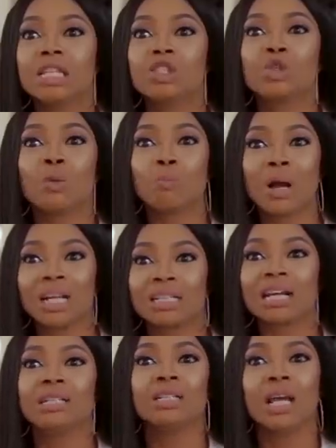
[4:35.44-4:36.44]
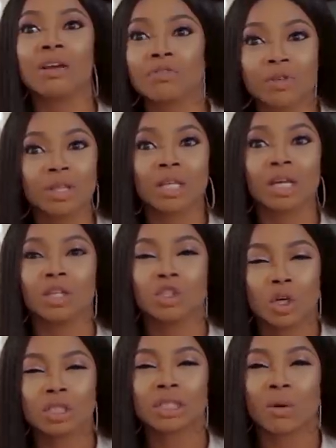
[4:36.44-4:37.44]
This is your partner in everything.
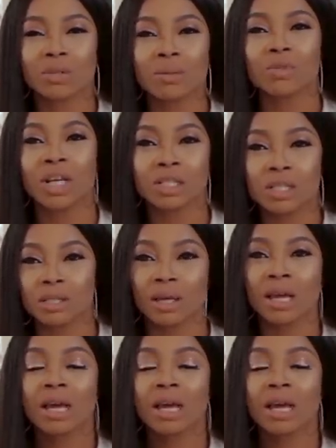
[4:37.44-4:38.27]
Do you understand what I'm trying to say?